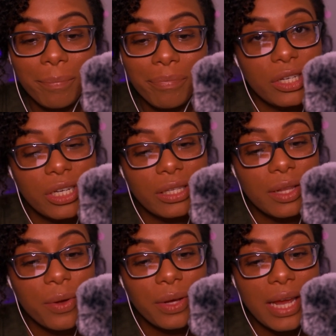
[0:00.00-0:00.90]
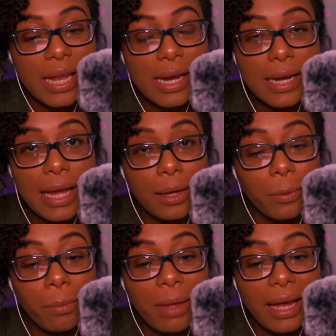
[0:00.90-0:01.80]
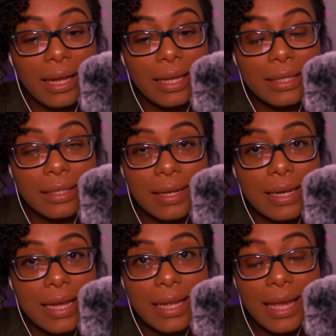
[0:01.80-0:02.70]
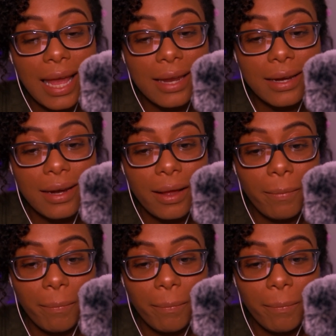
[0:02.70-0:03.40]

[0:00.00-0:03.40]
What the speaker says: which is located in Quebec City in Canada.